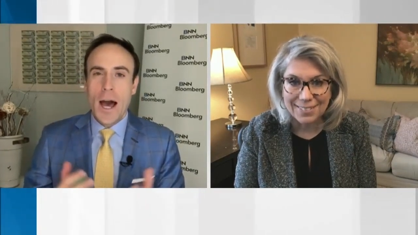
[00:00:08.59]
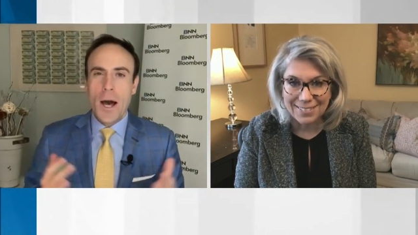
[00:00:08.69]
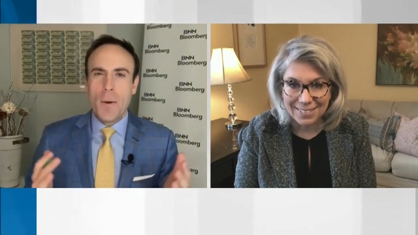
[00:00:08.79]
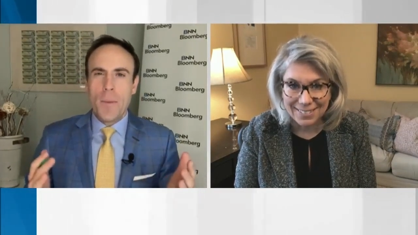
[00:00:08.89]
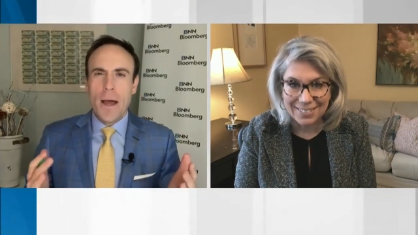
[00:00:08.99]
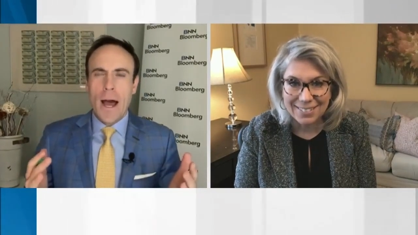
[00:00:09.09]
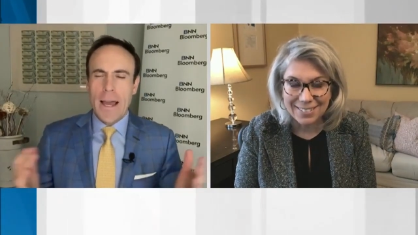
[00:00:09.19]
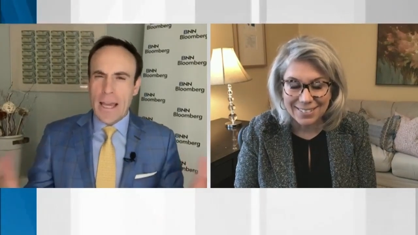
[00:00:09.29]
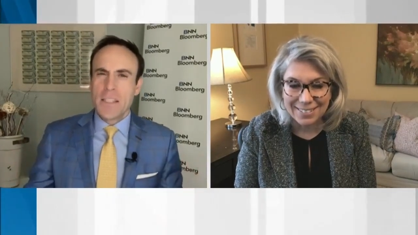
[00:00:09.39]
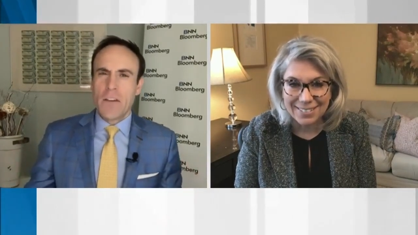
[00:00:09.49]
Speaker 1: Um,
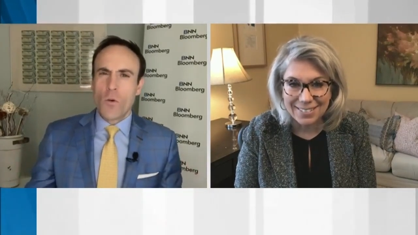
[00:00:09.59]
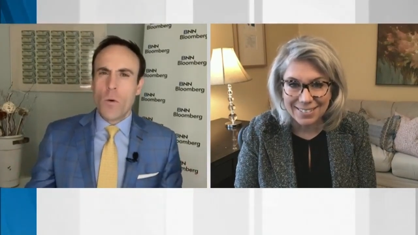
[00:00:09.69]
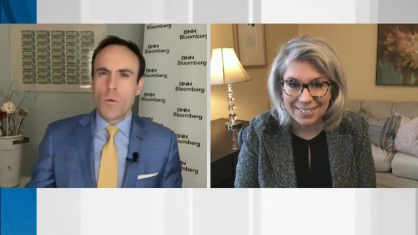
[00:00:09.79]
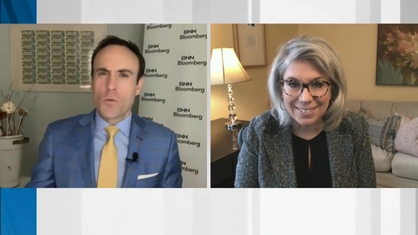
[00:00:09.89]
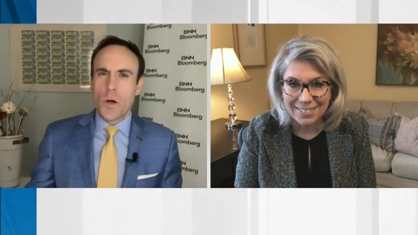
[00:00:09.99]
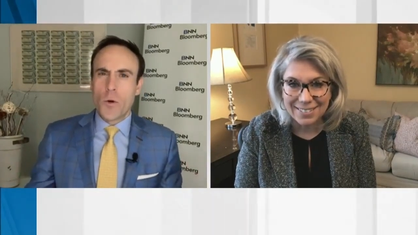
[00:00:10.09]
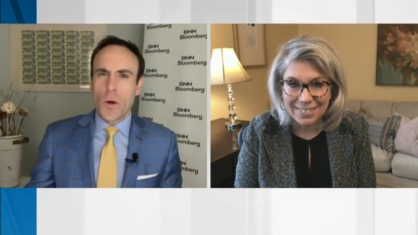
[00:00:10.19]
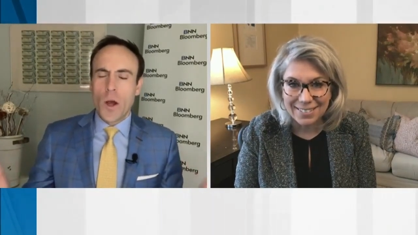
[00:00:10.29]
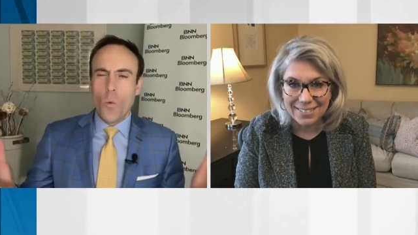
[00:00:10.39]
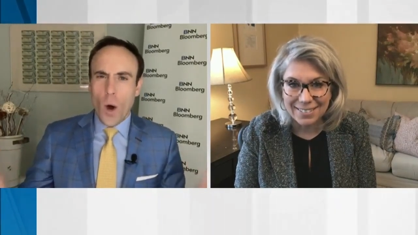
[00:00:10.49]
I guess everyone was
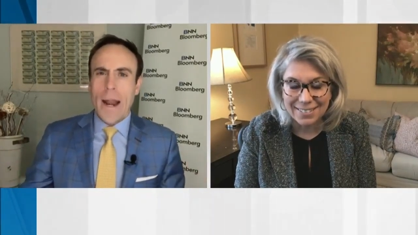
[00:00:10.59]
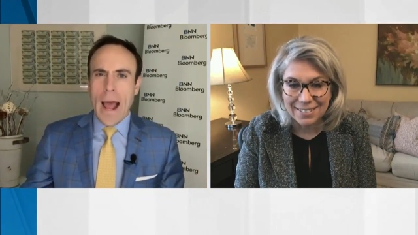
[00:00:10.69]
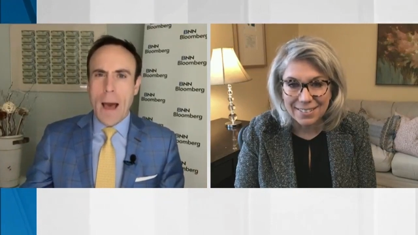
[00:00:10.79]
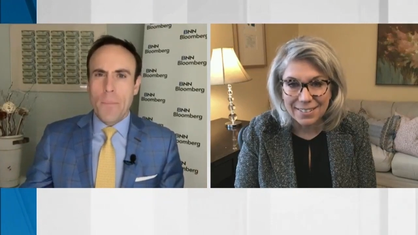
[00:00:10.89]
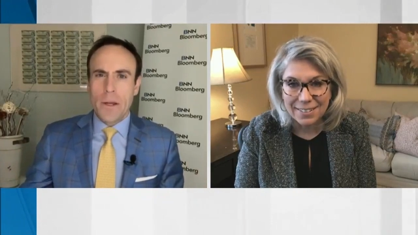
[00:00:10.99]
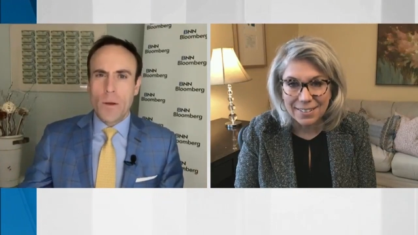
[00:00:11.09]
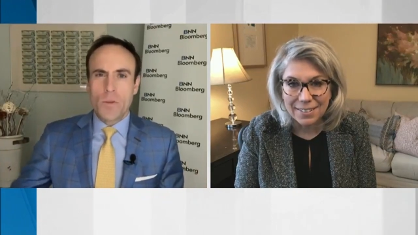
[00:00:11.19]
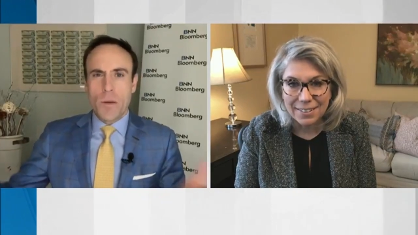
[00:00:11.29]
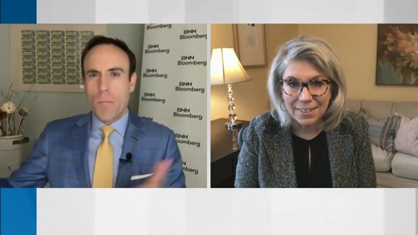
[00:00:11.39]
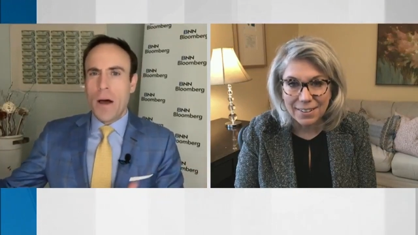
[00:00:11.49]
wondering what happened. It
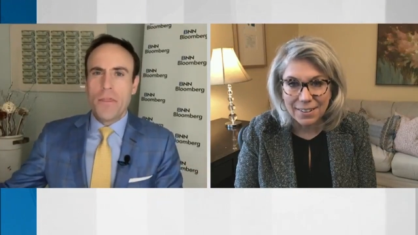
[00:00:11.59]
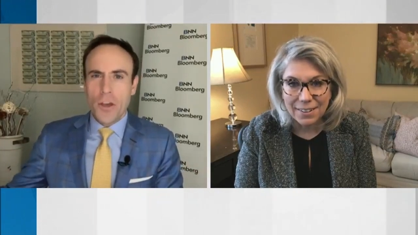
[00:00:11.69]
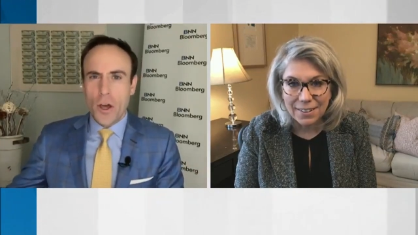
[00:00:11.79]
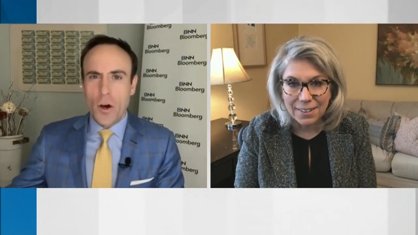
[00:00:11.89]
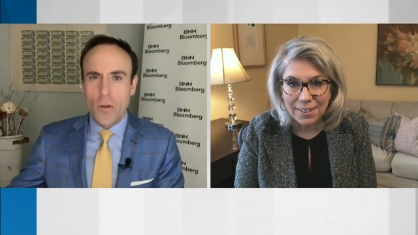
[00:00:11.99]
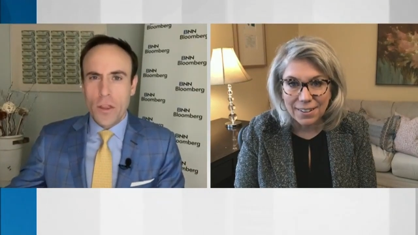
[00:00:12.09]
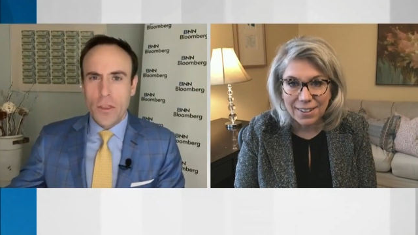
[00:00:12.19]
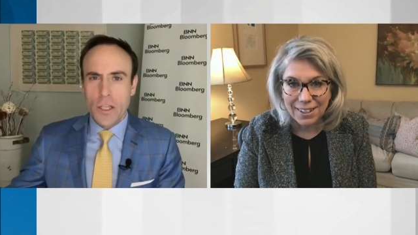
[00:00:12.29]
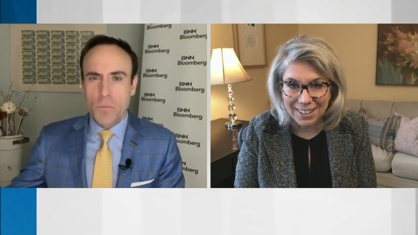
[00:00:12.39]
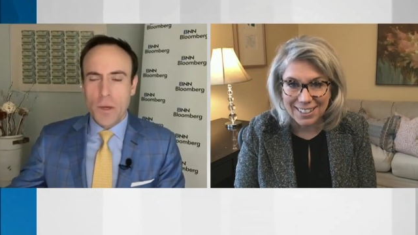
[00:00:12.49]
was a month ago
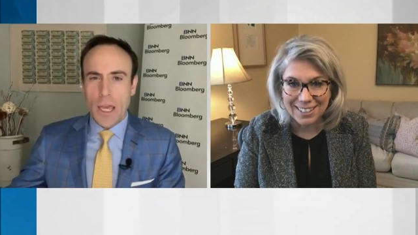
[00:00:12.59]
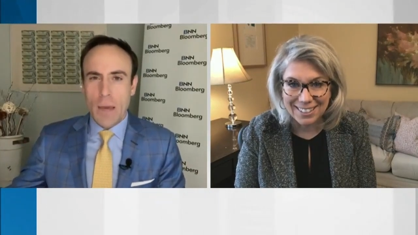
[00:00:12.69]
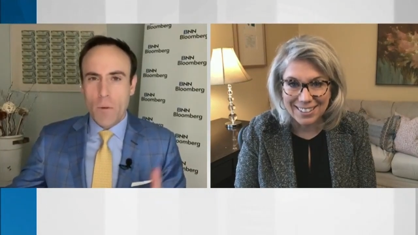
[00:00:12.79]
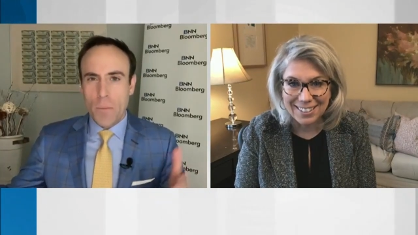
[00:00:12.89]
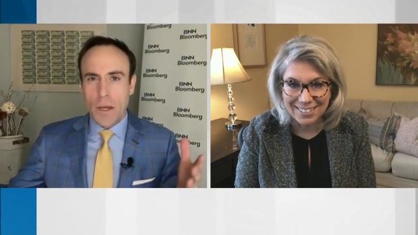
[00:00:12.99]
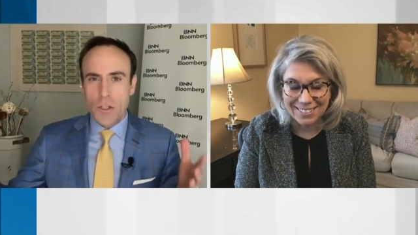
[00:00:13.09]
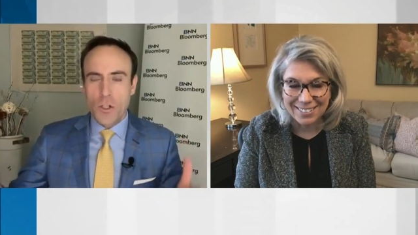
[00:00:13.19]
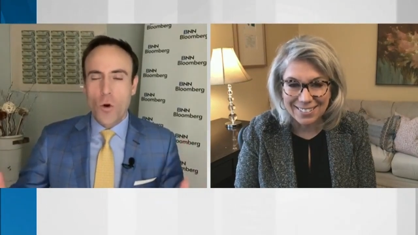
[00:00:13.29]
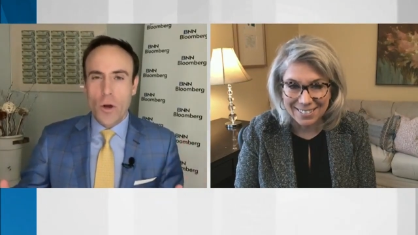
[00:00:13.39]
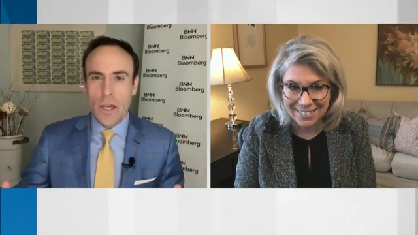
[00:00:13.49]
that this became a big
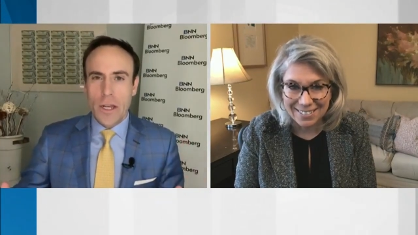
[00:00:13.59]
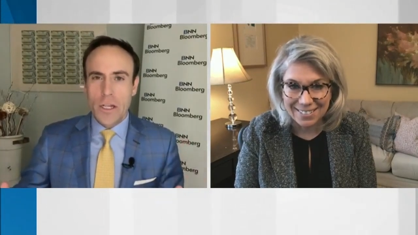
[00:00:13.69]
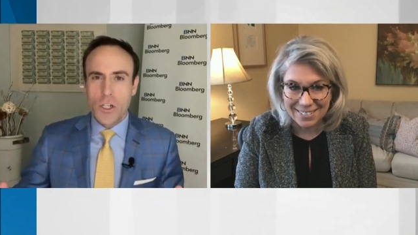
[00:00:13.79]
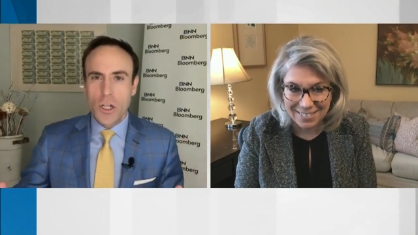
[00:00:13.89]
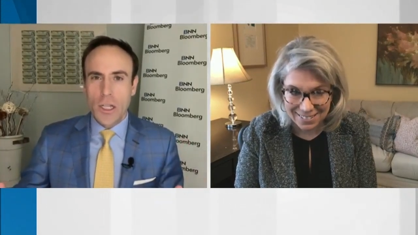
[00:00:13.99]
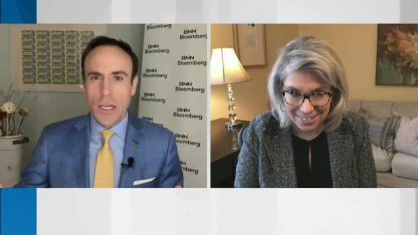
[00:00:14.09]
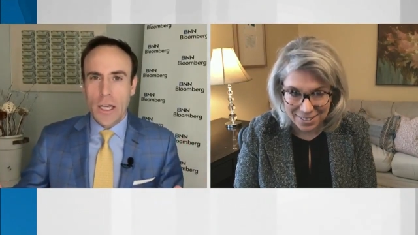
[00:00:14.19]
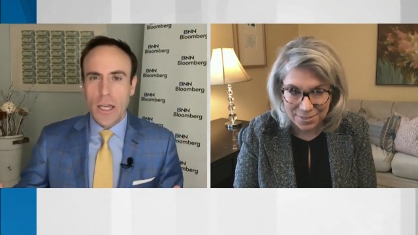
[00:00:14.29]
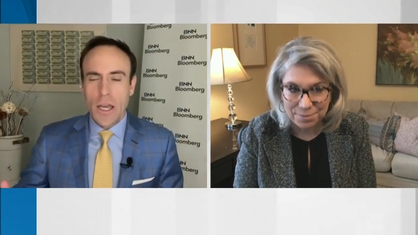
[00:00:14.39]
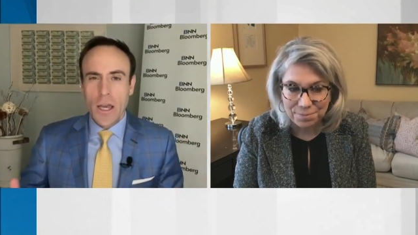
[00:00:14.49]
story
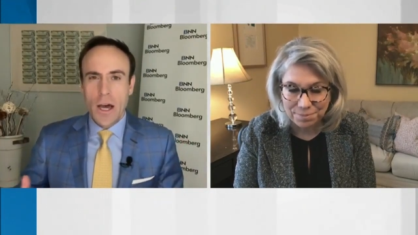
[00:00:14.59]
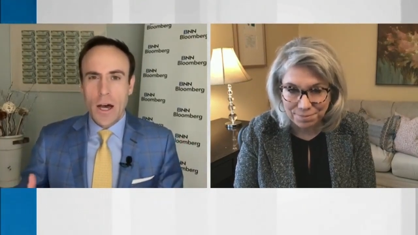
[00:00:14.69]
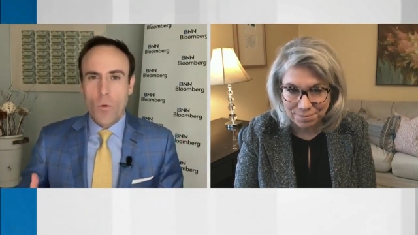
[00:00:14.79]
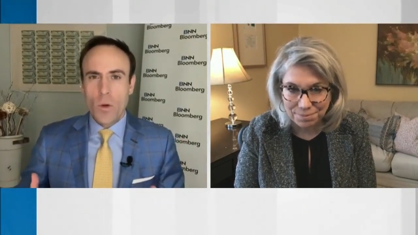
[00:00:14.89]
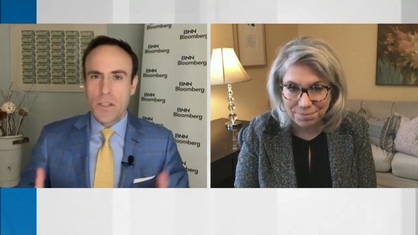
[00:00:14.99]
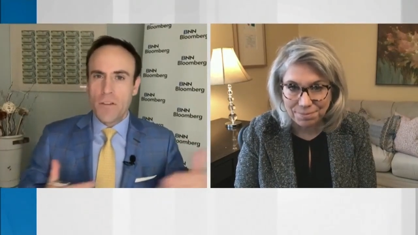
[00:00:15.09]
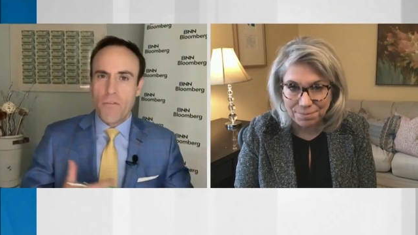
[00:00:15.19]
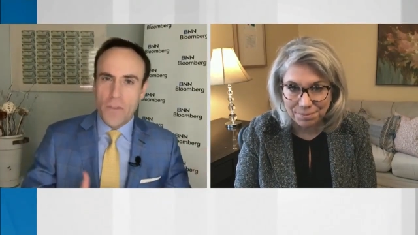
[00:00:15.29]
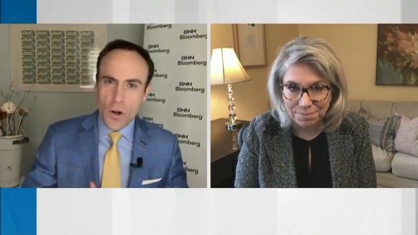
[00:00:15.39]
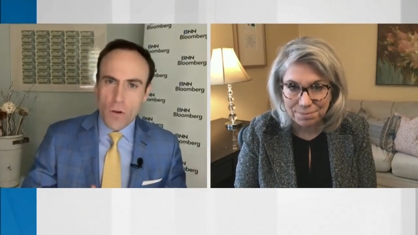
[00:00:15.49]
initially. Uh, was it
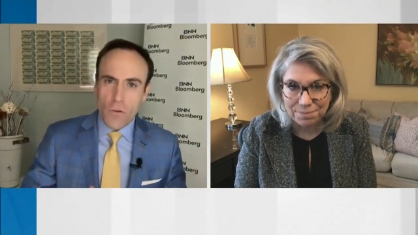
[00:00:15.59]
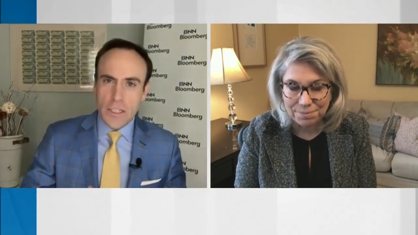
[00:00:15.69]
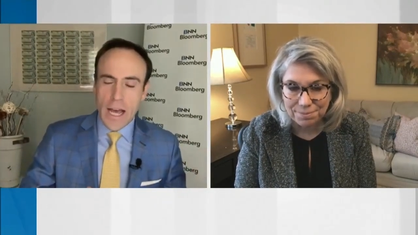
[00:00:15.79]
fear of